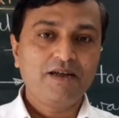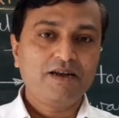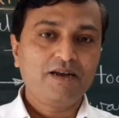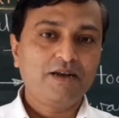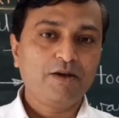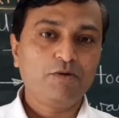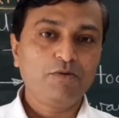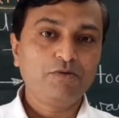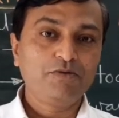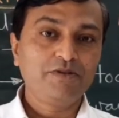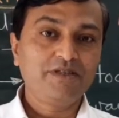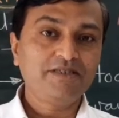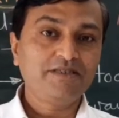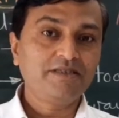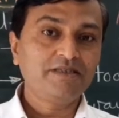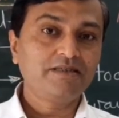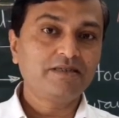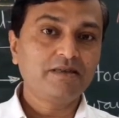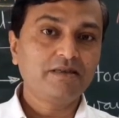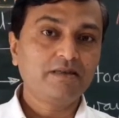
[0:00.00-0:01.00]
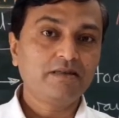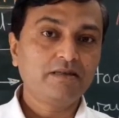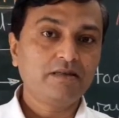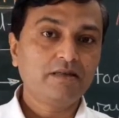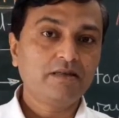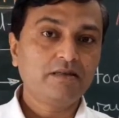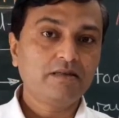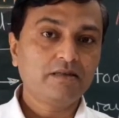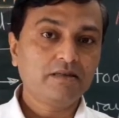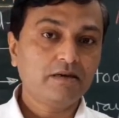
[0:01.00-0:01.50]
Now this is
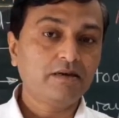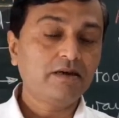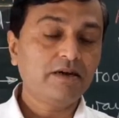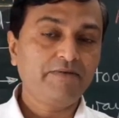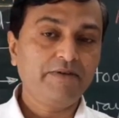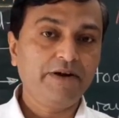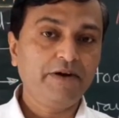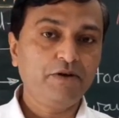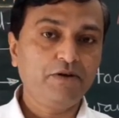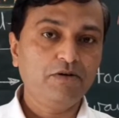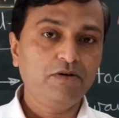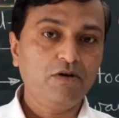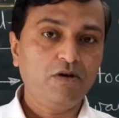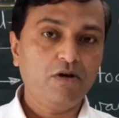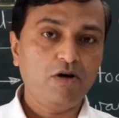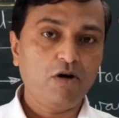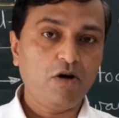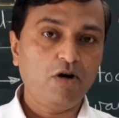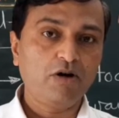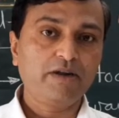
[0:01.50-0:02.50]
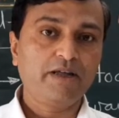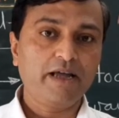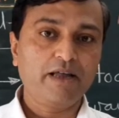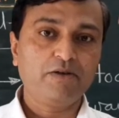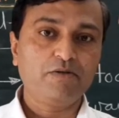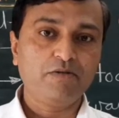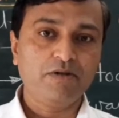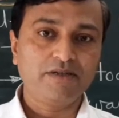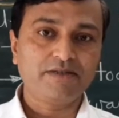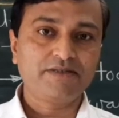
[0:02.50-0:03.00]
third video on
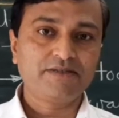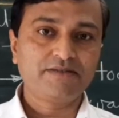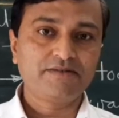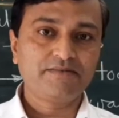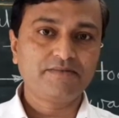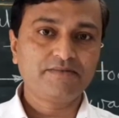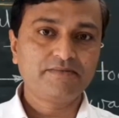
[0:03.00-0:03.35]
calculus.